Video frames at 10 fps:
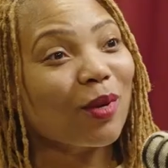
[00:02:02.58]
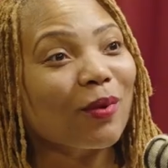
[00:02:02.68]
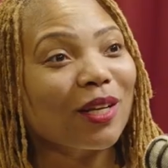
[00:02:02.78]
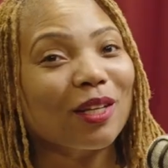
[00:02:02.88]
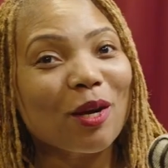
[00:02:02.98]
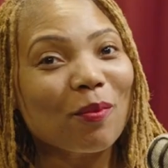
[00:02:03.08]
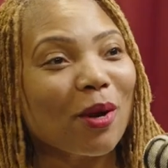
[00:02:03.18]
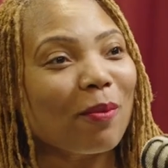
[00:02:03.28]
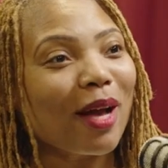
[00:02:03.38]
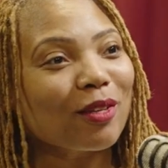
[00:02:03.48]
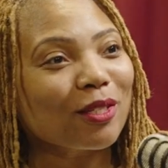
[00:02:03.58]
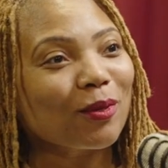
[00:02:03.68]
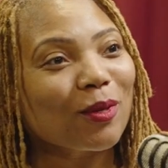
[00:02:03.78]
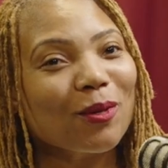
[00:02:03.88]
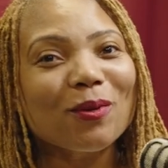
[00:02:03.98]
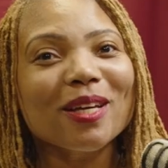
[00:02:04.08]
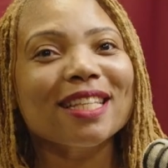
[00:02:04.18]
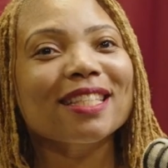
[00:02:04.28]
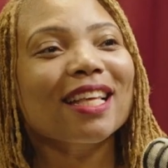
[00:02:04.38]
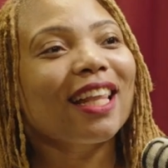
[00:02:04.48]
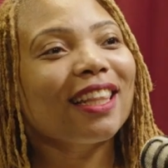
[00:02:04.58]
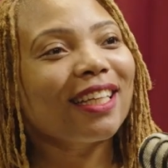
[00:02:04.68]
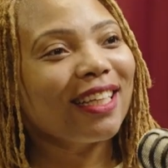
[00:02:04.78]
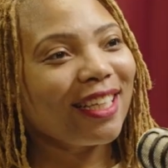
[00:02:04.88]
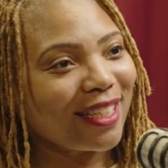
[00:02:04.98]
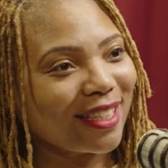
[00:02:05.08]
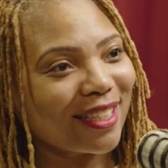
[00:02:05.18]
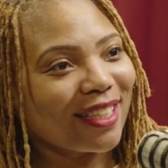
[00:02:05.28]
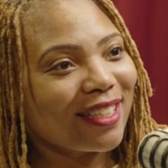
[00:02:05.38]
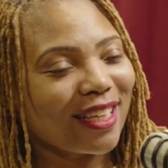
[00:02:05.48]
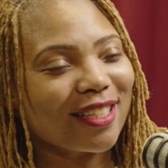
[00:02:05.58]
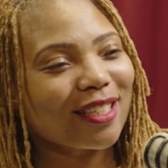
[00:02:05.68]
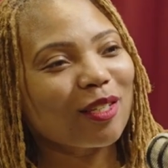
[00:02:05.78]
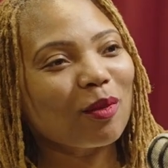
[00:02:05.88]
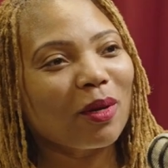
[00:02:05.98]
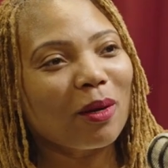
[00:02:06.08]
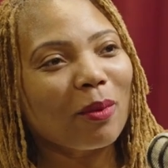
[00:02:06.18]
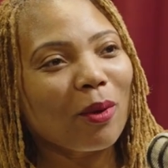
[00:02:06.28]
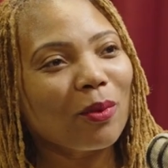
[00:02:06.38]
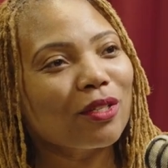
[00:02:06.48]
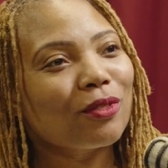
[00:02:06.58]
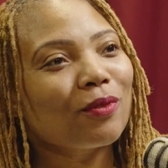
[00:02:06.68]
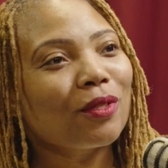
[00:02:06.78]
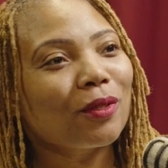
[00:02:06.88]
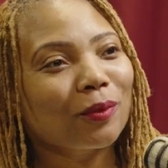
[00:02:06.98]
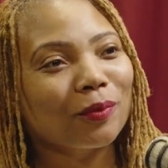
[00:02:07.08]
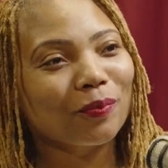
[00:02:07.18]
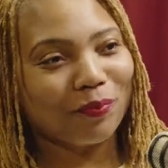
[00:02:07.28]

we want to learn more about you. Who is Lanise? Tell us a little bit about what you do.